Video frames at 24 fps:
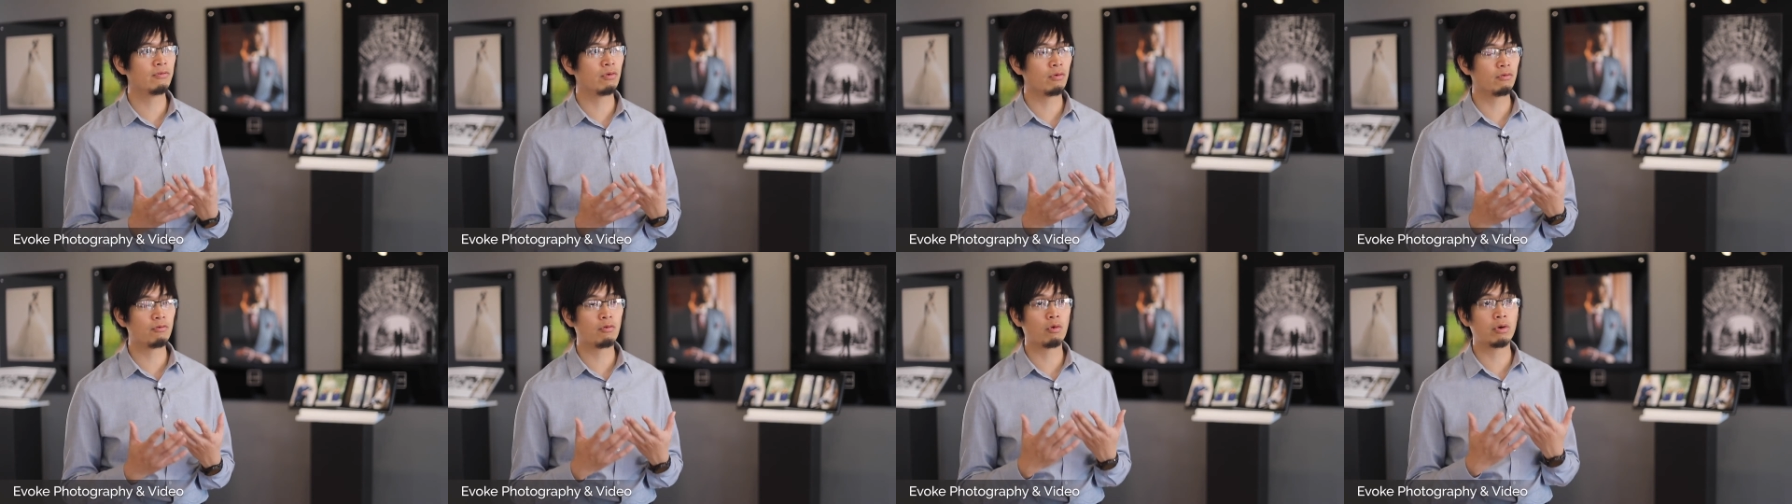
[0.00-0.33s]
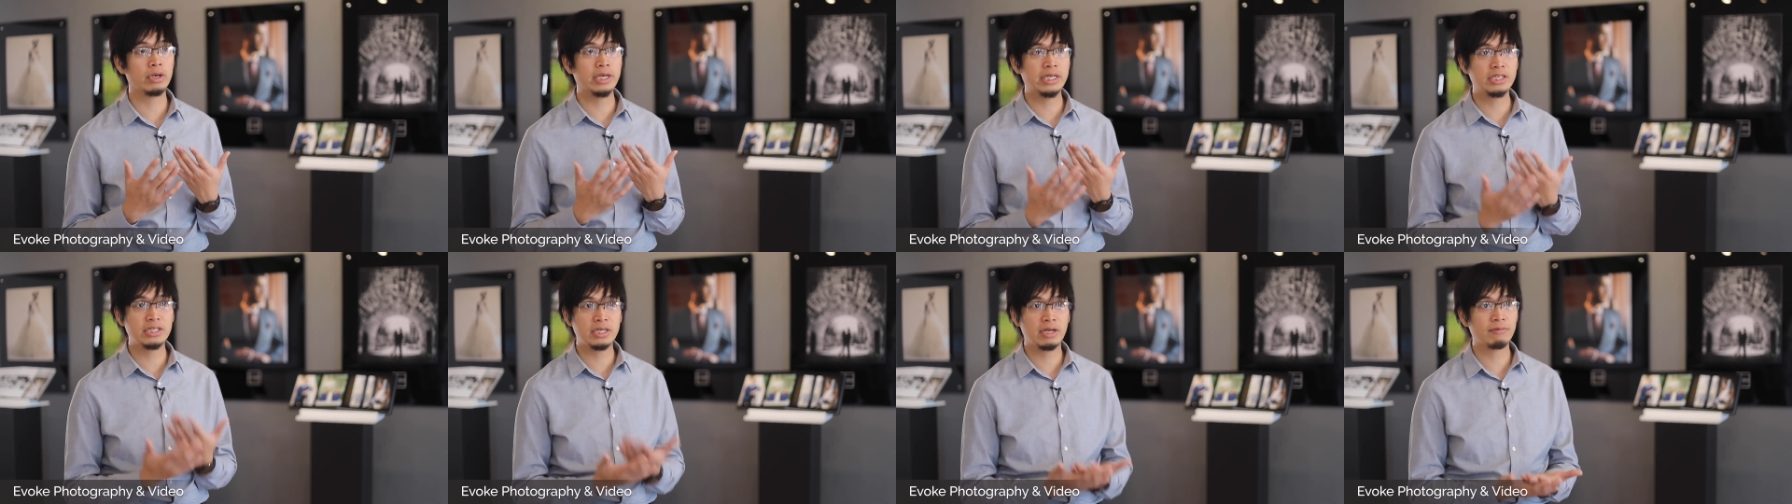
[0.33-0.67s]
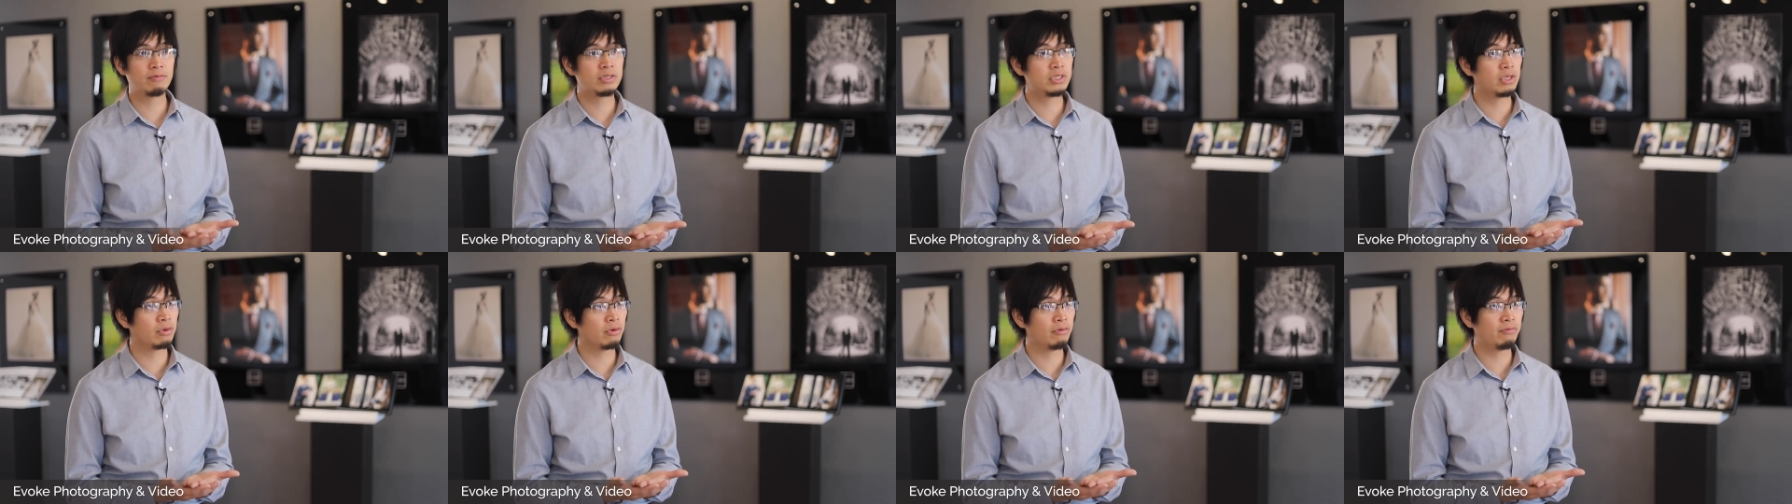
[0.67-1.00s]
for, for each and
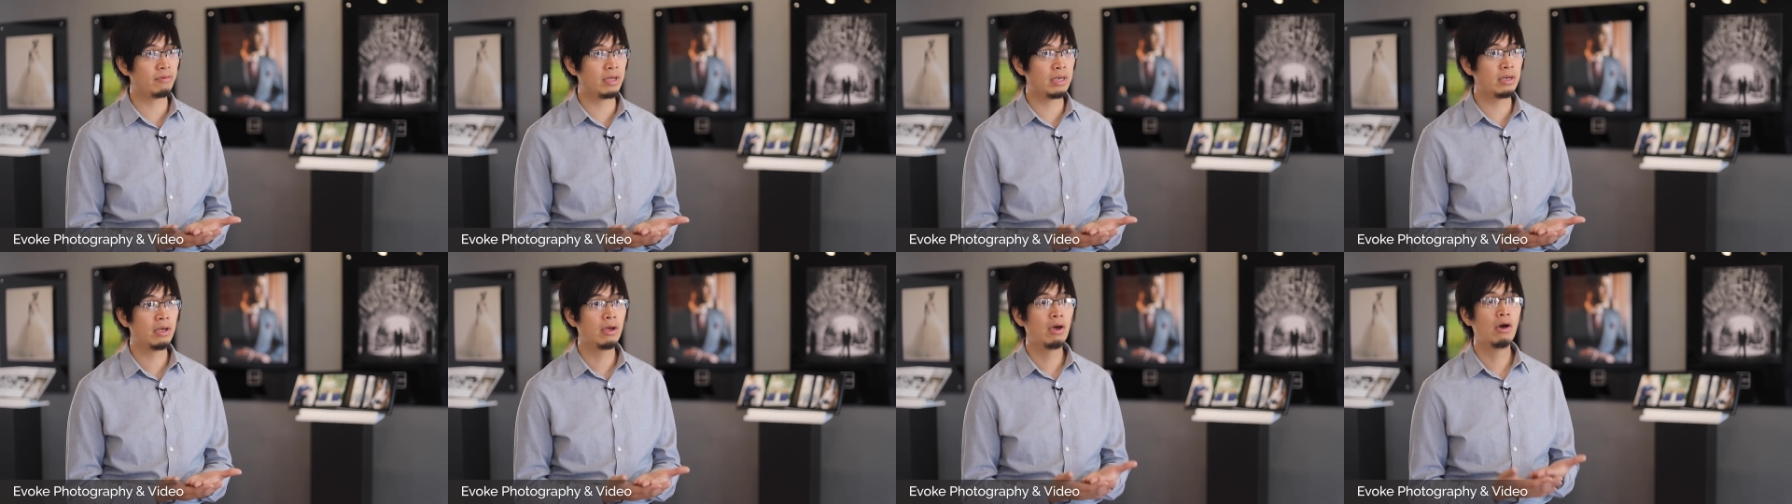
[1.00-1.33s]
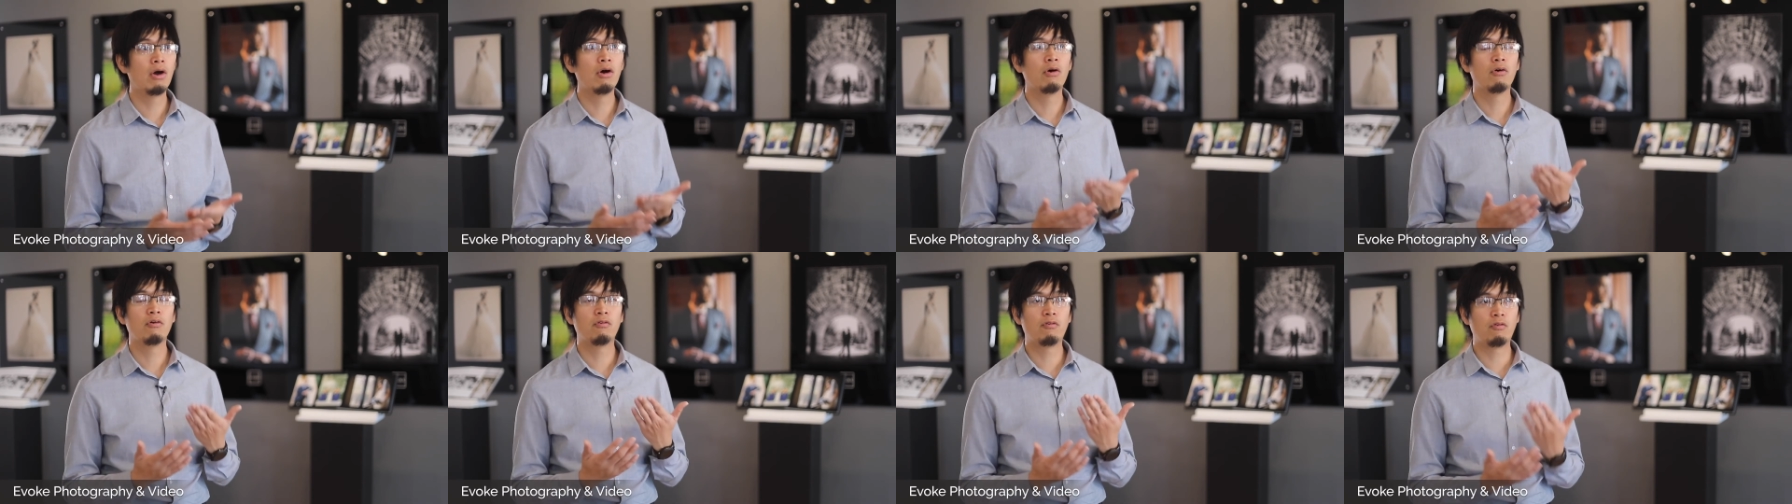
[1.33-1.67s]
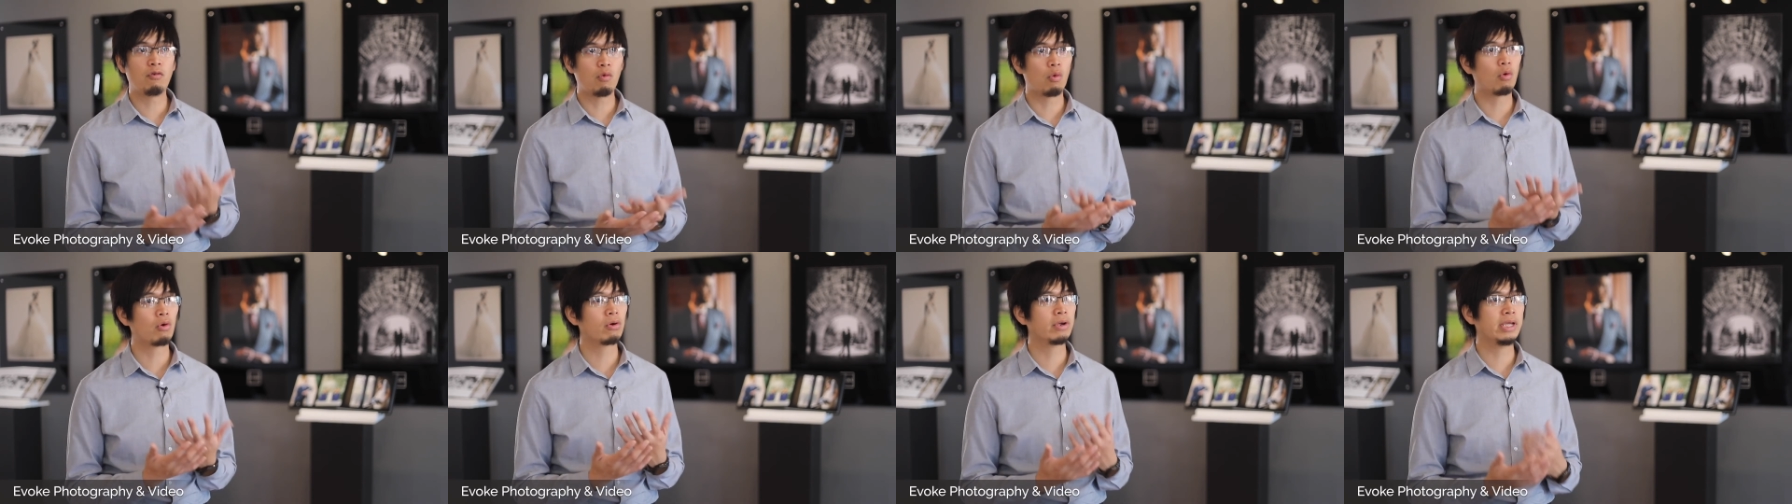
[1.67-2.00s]
every single event
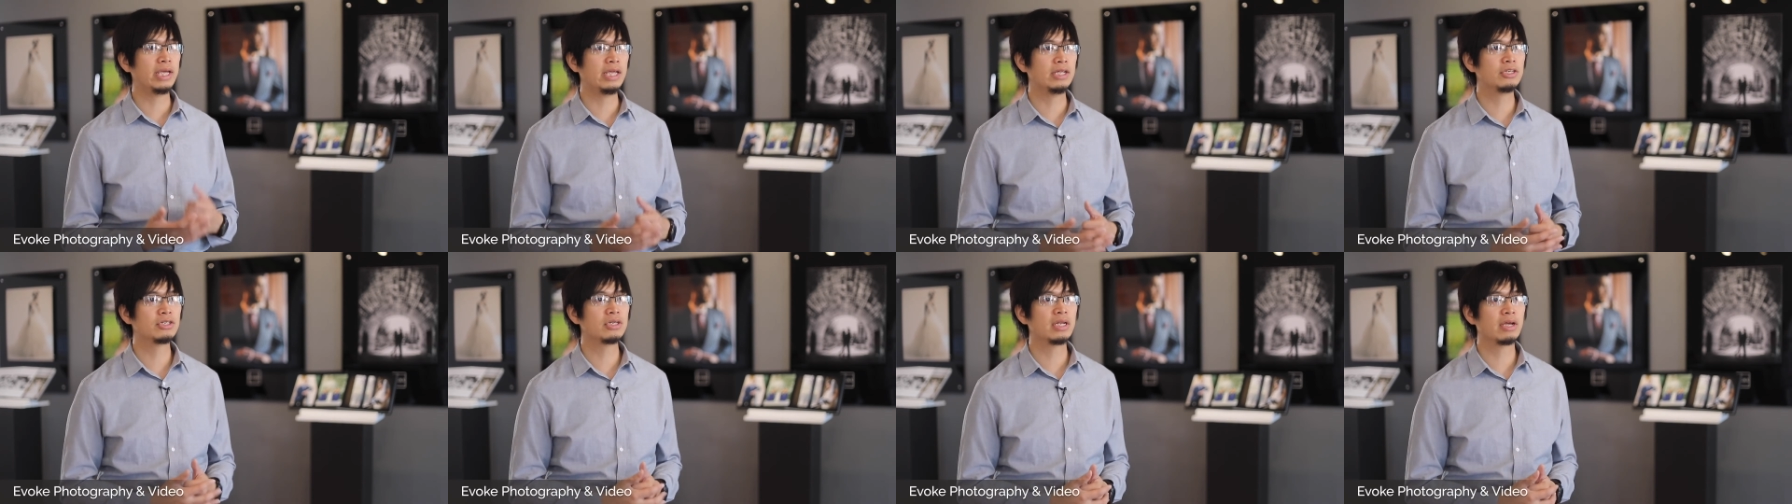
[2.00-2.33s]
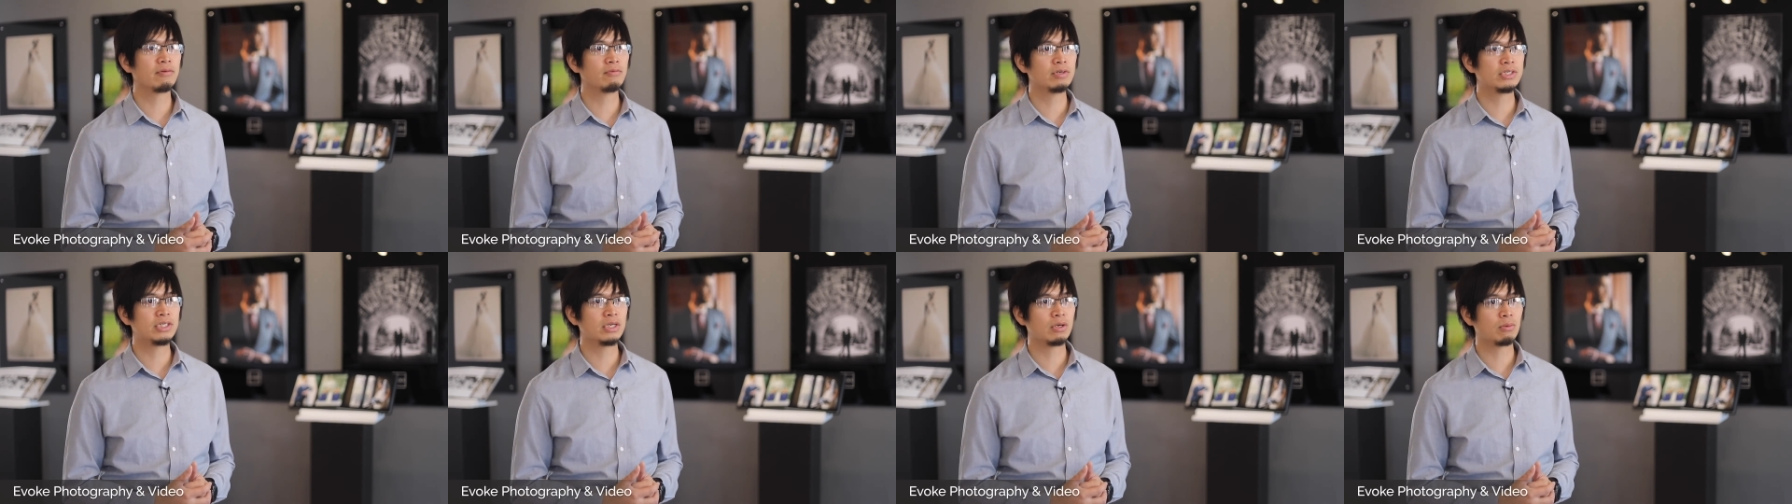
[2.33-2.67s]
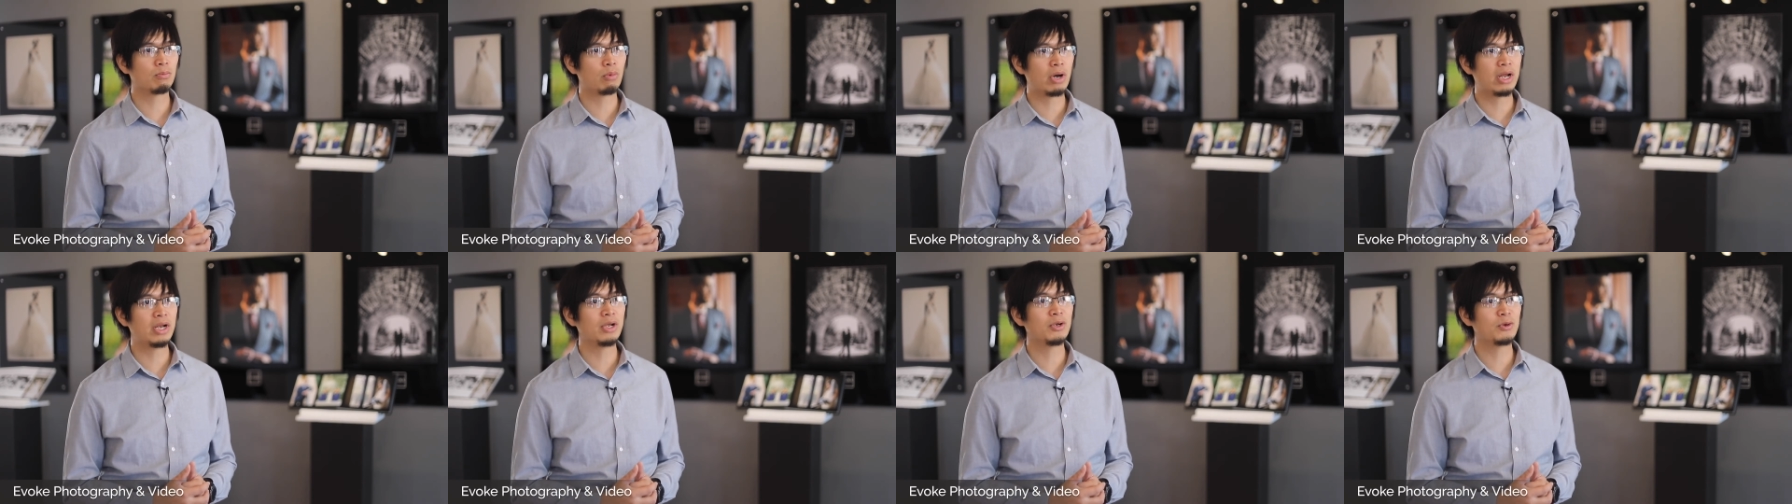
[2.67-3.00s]
for each and every
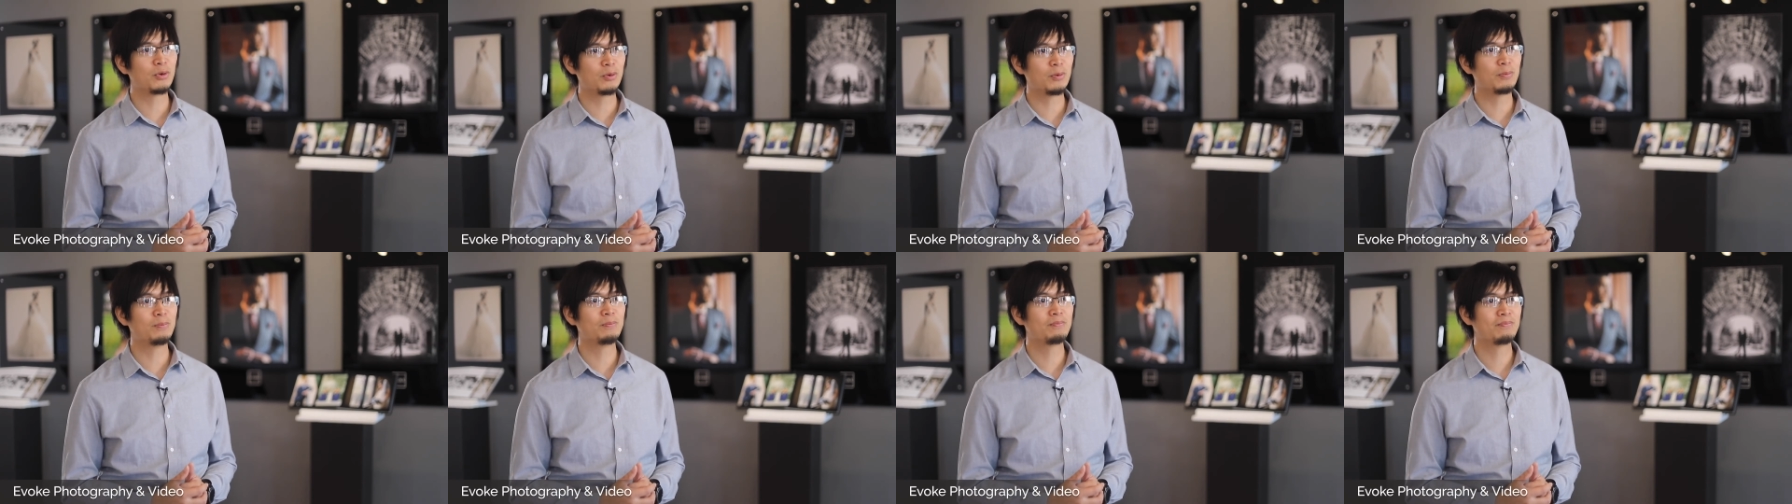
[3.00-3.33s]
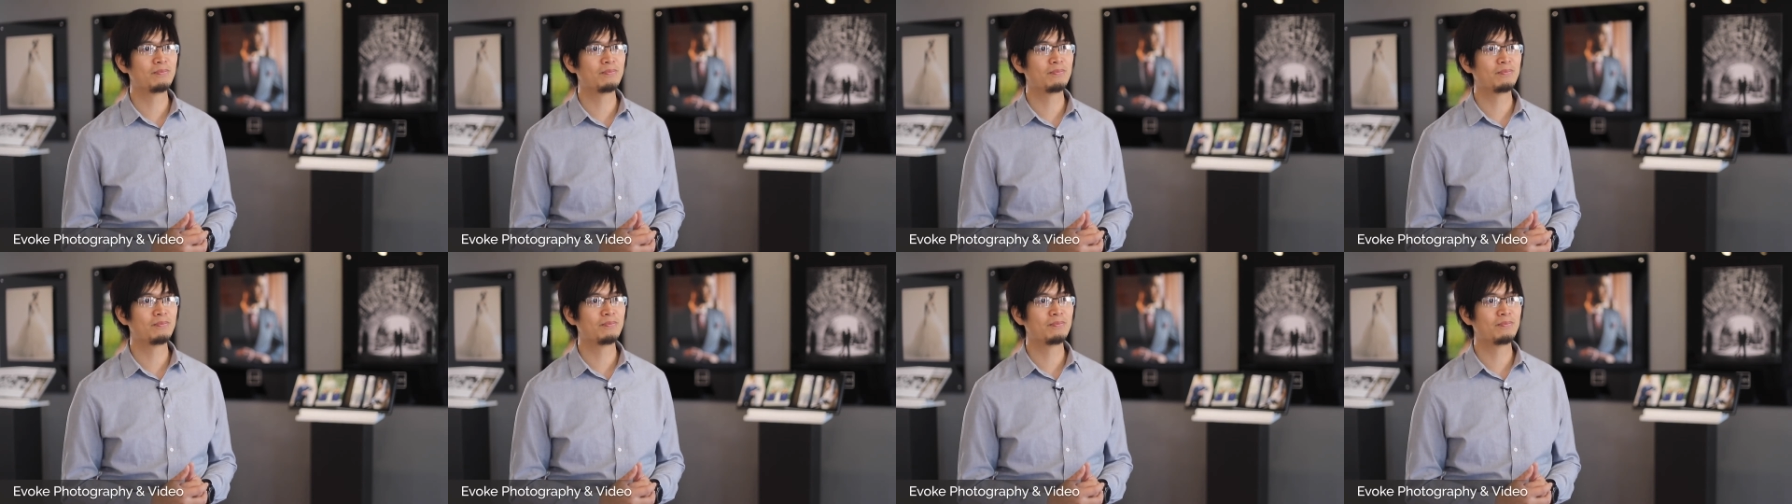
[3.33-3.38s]
single bride and groom.